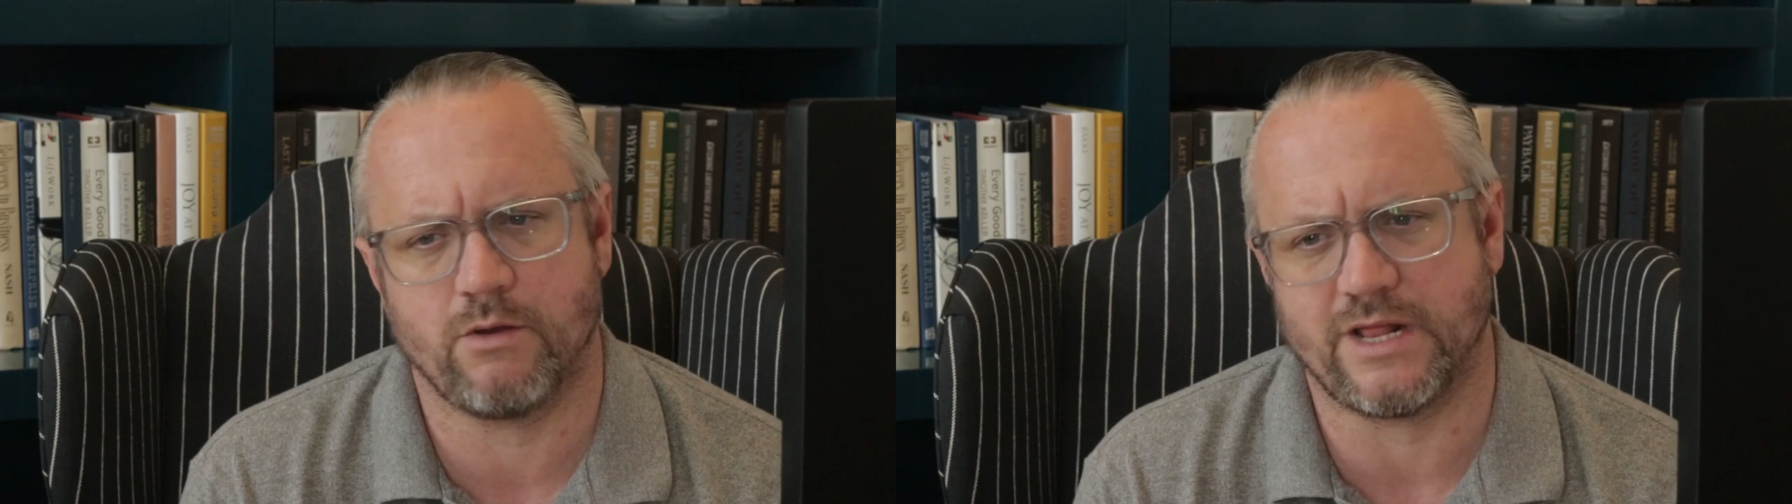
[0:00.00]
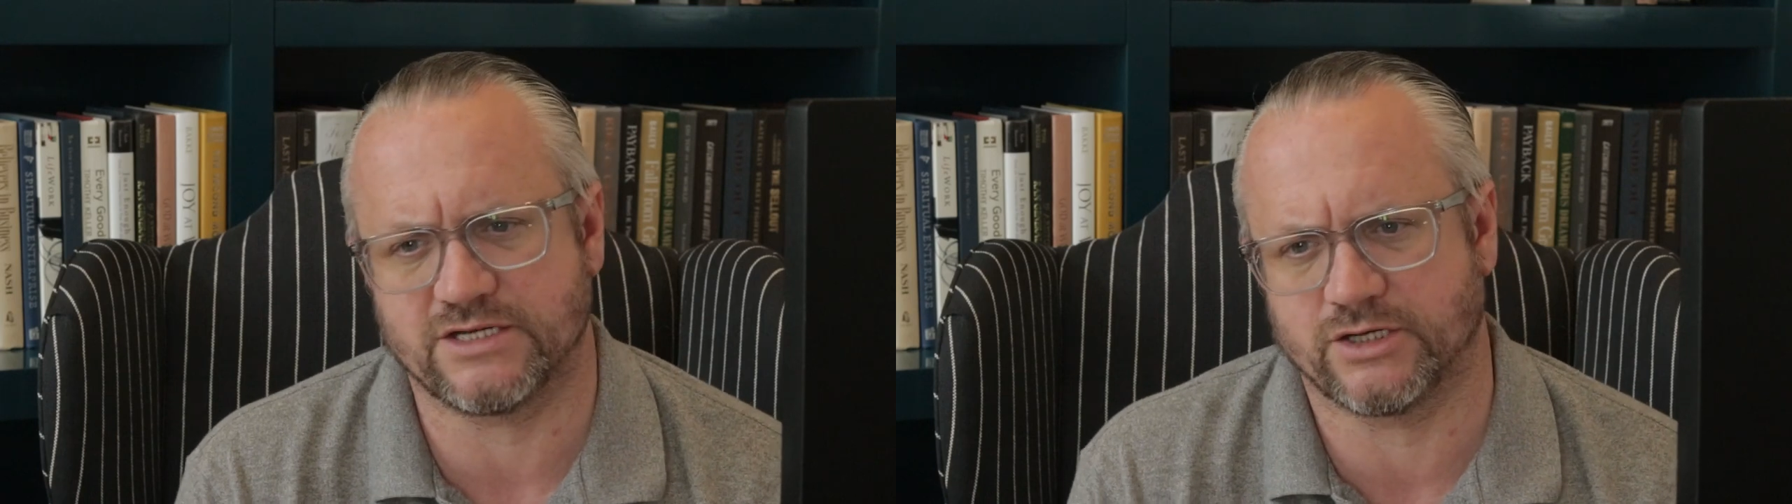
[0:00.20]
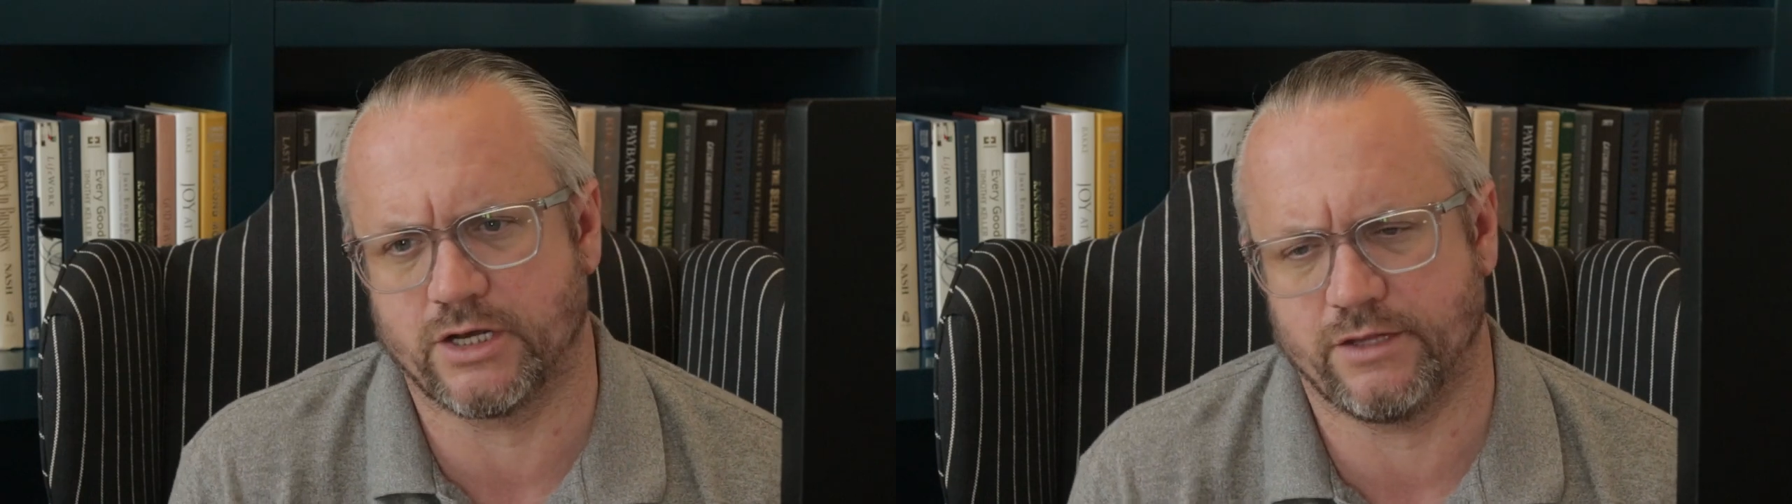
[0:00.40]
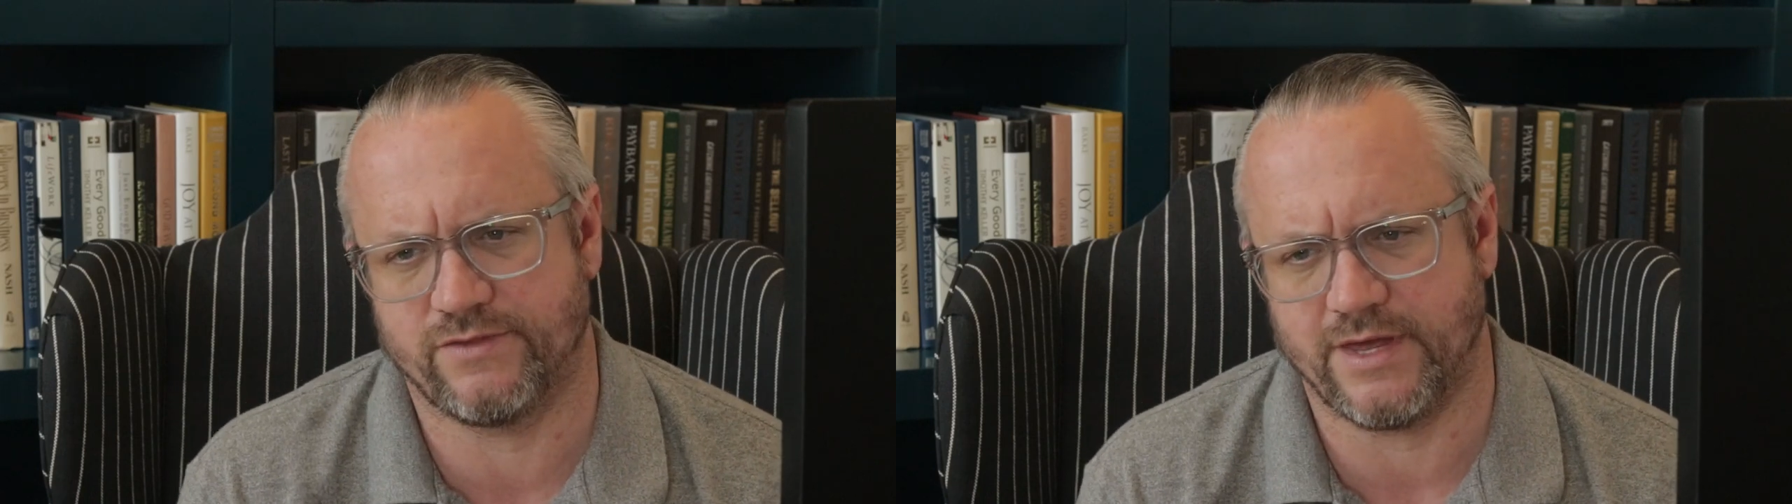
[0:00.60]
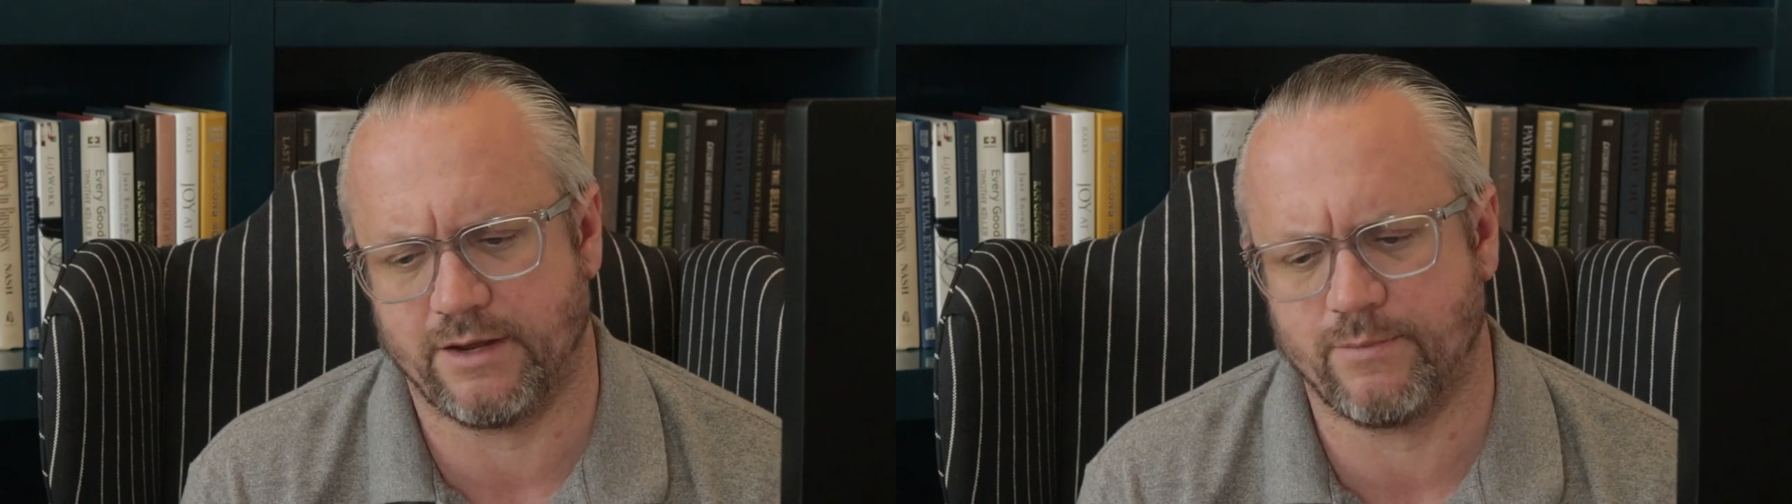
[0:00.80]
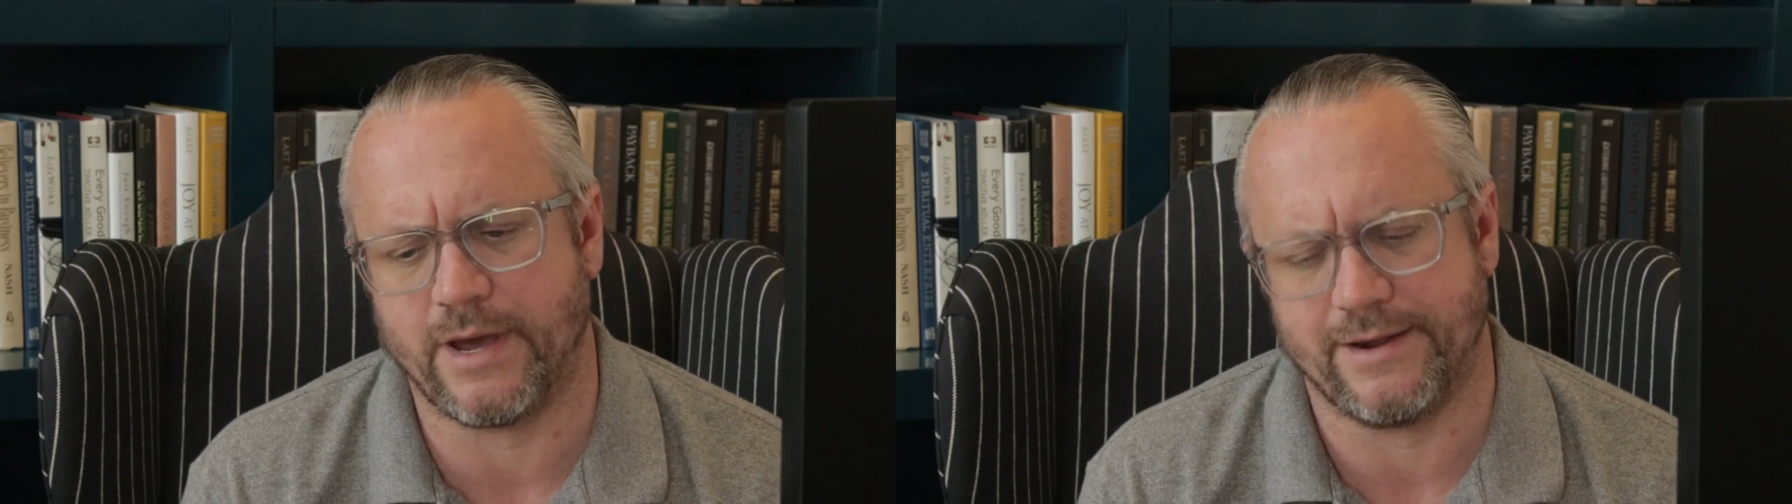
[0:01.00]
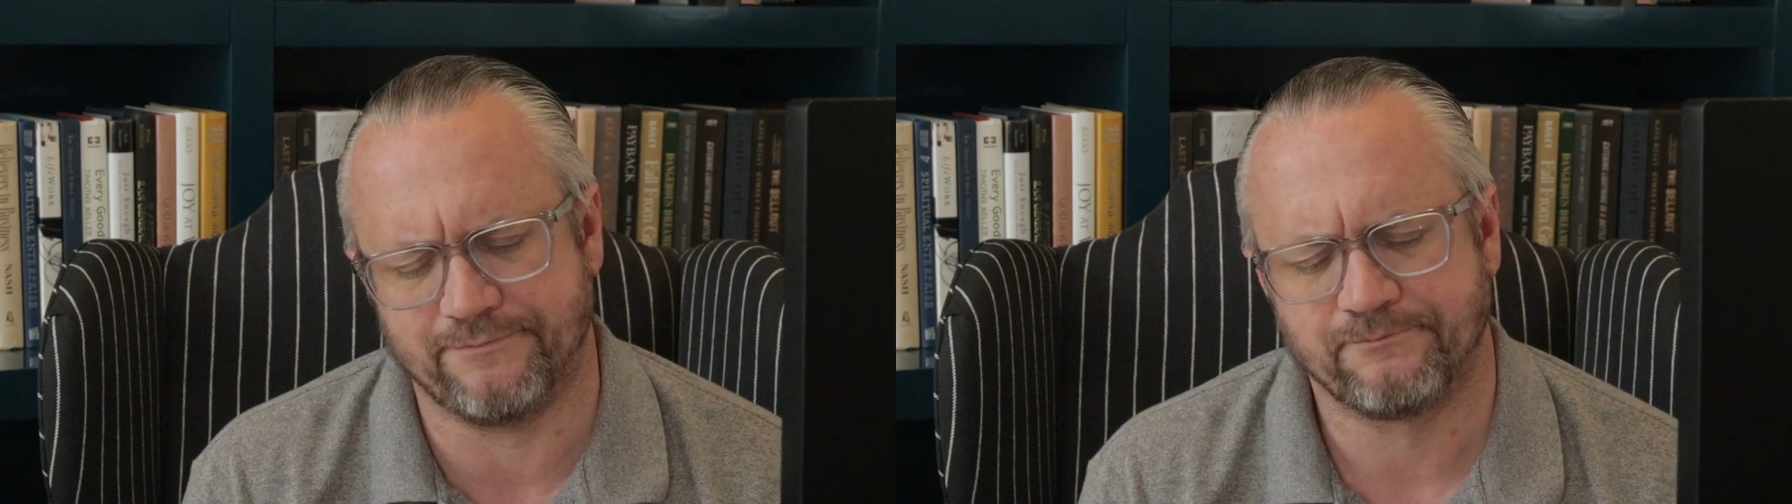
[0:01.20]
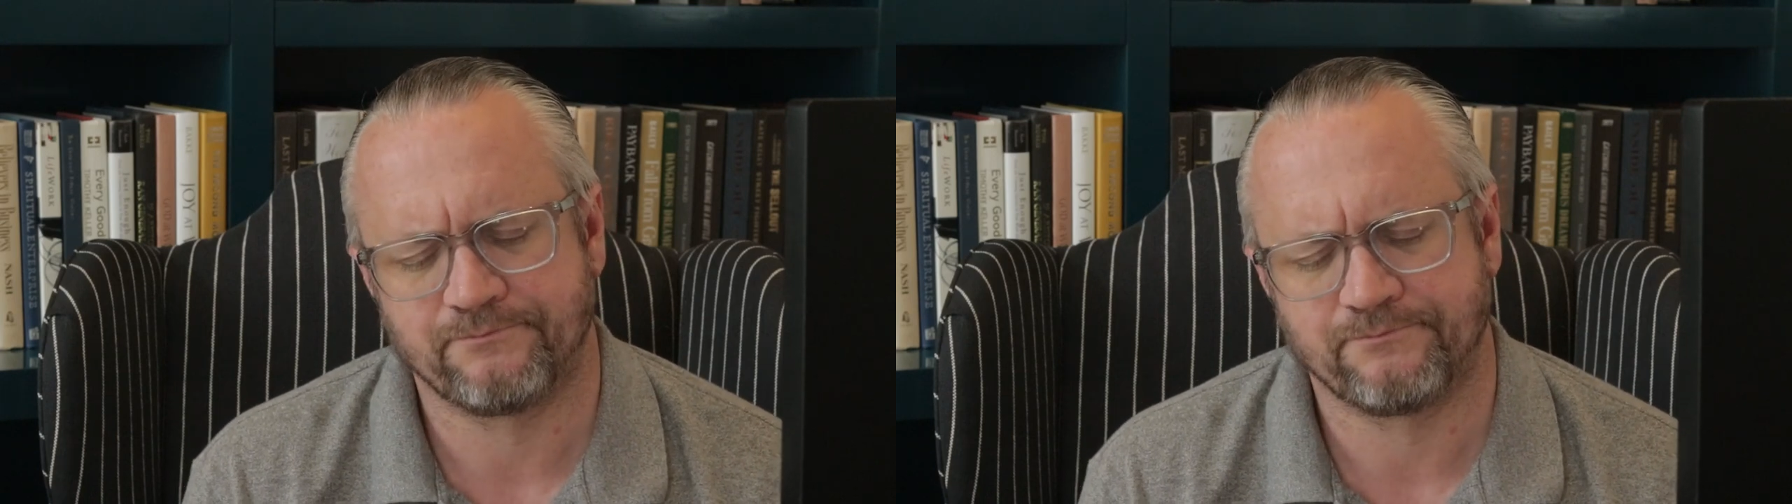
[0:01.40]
and that's a good thing, but